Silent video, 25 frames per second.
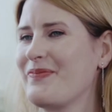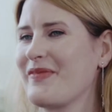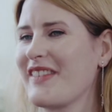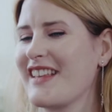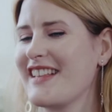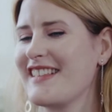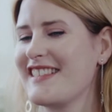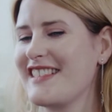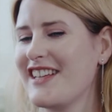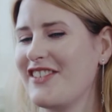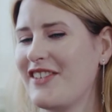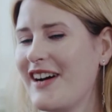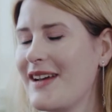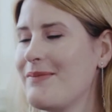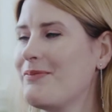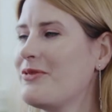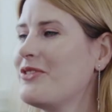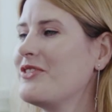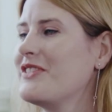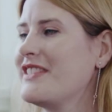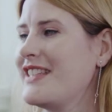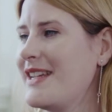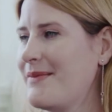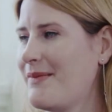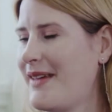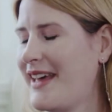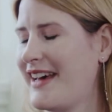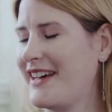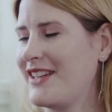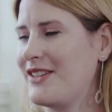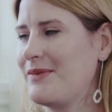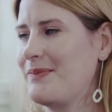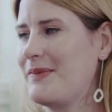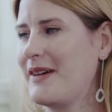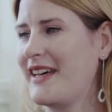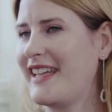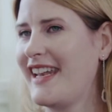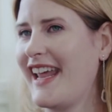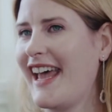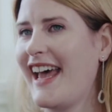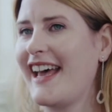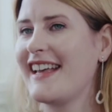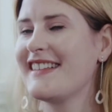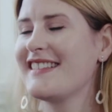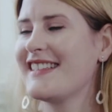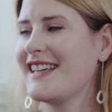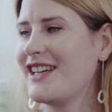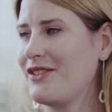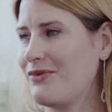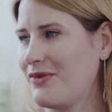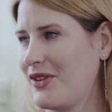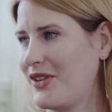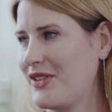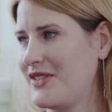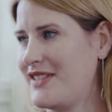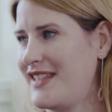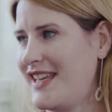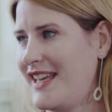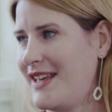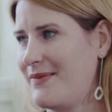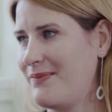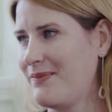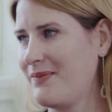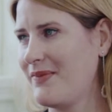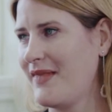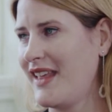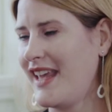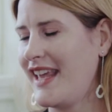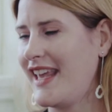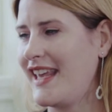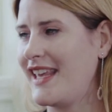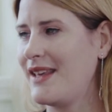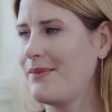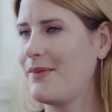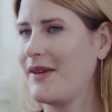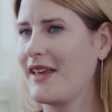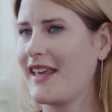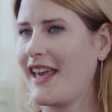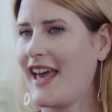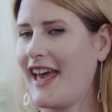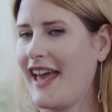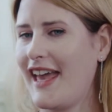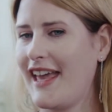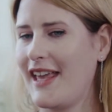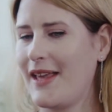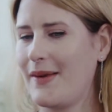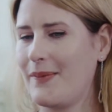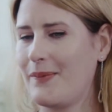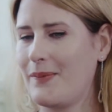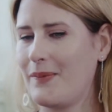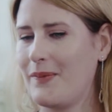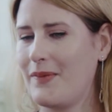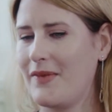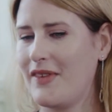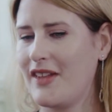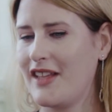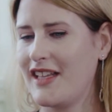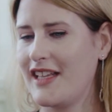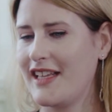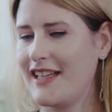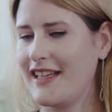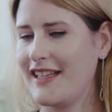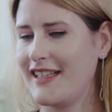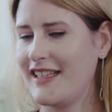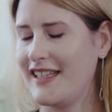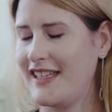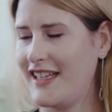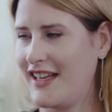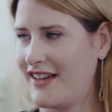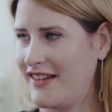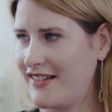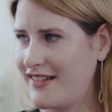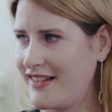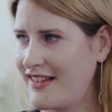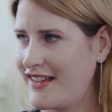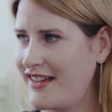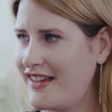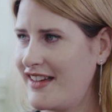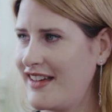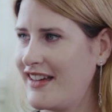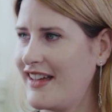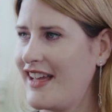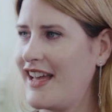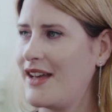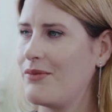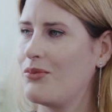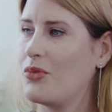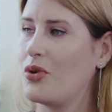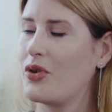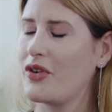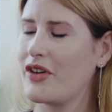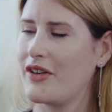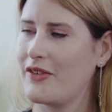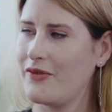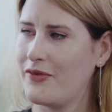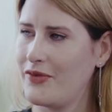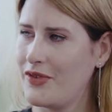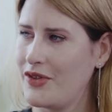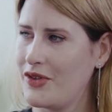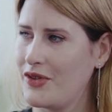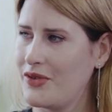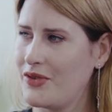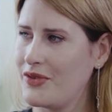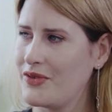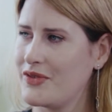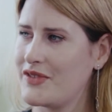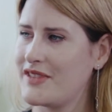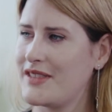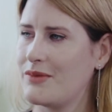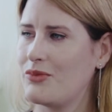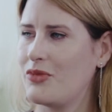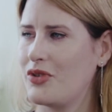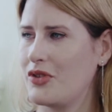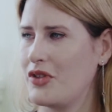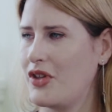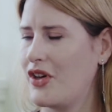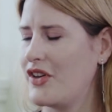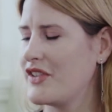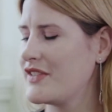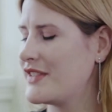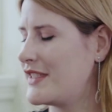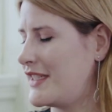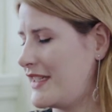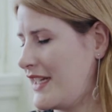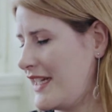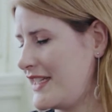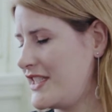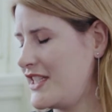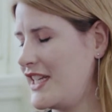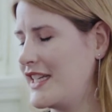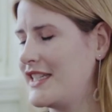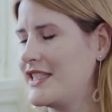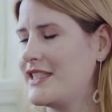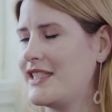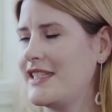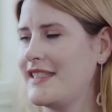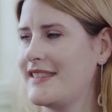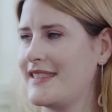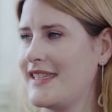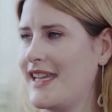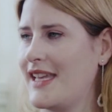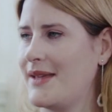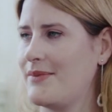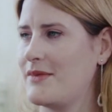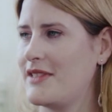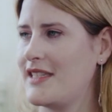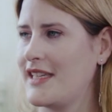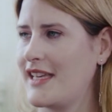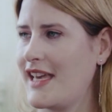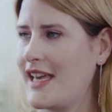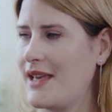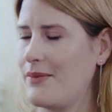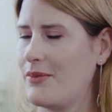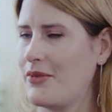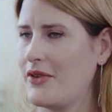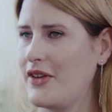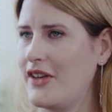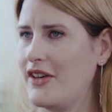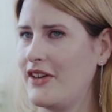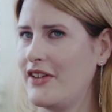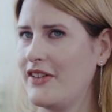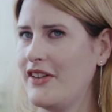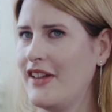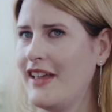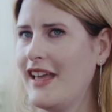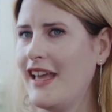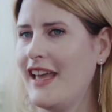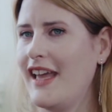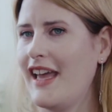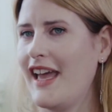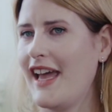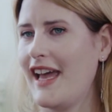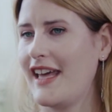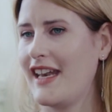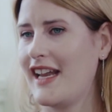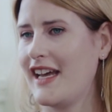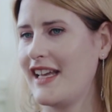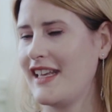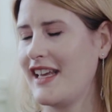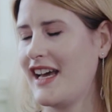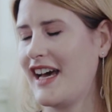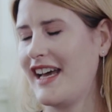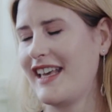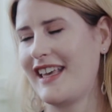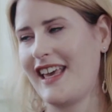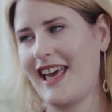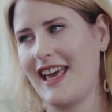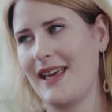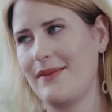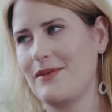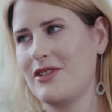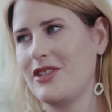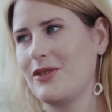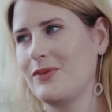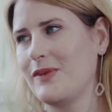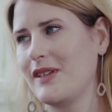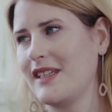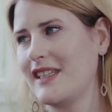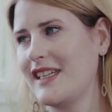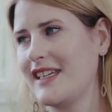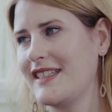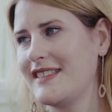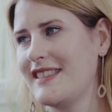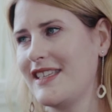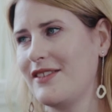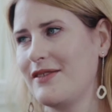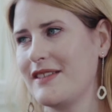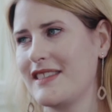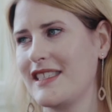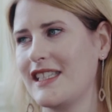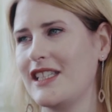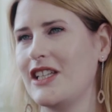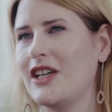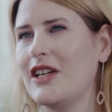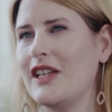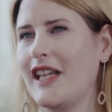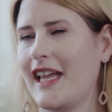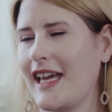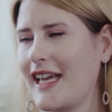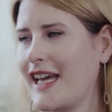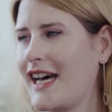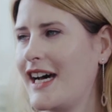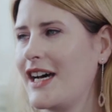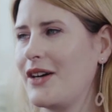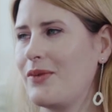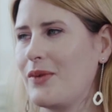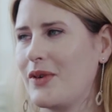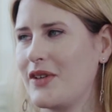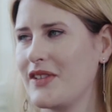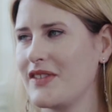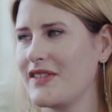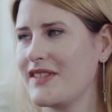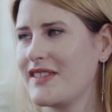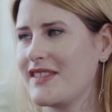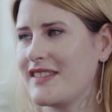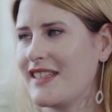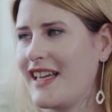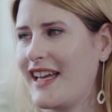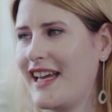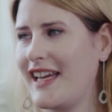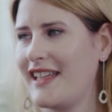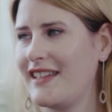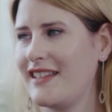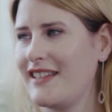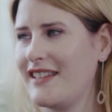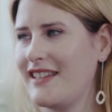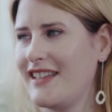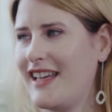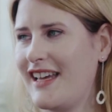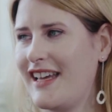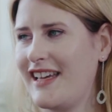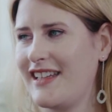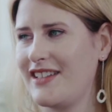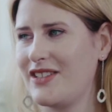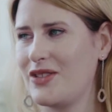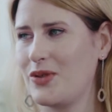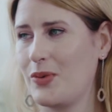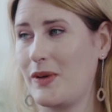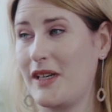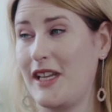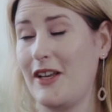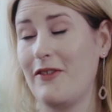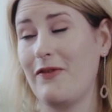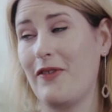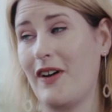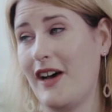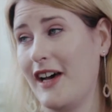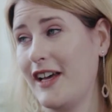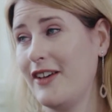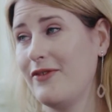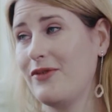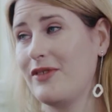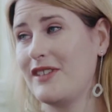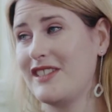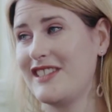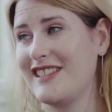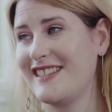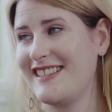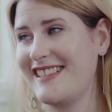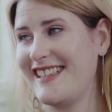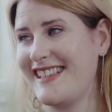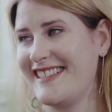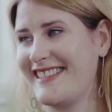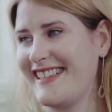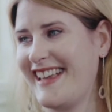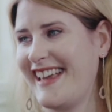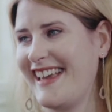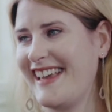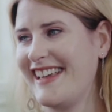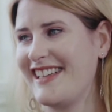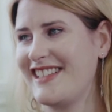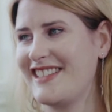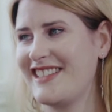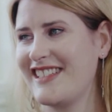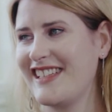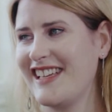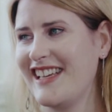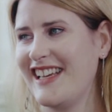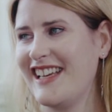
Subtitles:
So I pulled him out. But as I wrote him, he became younger and more confused and more lost, and I changed his name to Gabriel. And I came to realise he was a lot like I was at 25, which is his age,